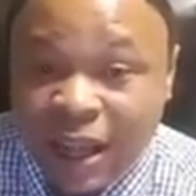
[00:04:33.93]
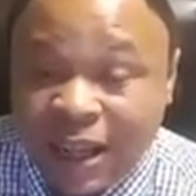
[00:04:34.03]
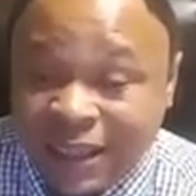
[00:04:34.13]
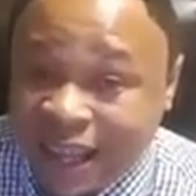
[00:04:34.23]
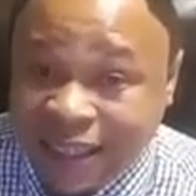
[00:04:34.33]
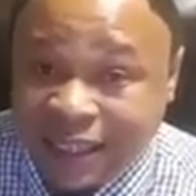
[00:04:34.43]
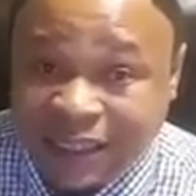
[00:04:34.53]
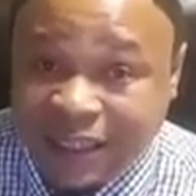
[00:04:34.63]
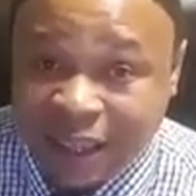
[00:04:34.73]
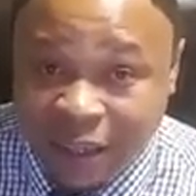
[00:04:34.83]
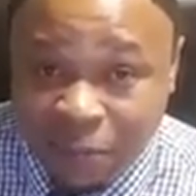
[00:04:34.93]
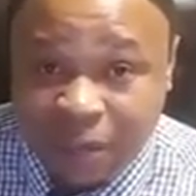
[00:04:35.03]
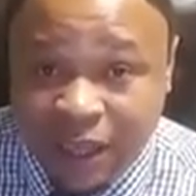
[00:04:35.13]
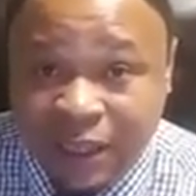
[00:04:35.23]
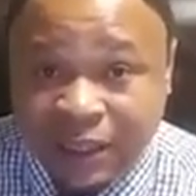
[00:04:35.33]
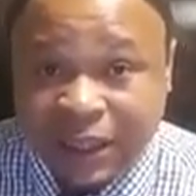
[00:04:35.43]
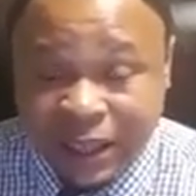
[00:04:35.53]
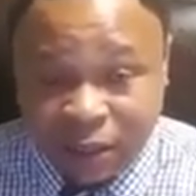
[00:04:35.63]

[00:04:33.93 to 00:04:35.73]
not necessarily means that your